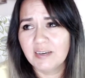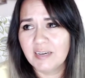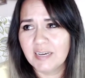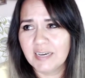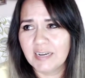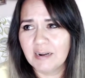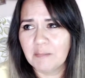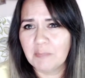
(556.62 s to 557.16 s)

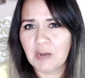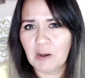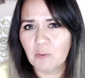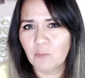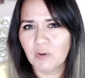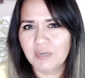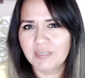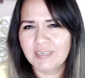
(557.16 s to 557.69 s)
And I'm not
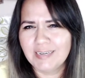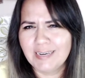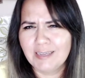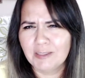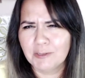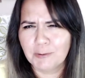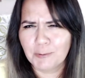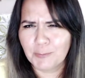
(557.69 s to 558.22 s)
one to eat
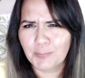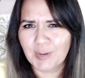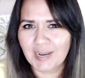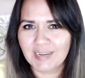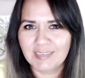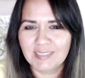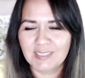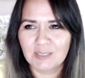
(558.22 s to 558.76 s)
the whole
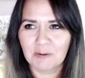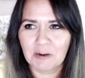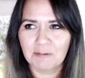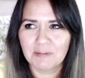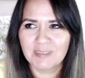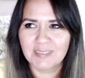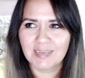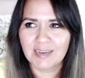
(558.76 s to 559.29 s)
pint. So I
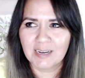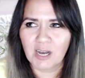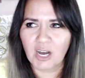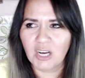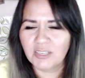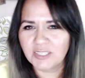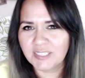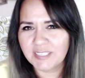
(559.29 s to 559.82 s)
was like,
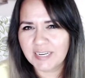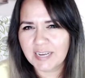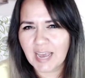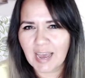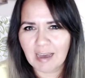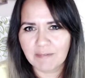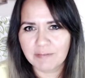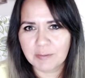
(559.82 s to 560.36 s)
I'll just eat
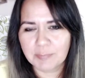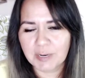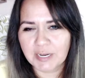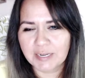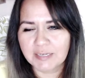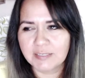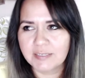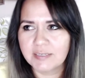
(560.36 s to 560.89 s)
half the
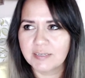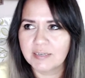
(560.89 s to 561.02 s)
pint.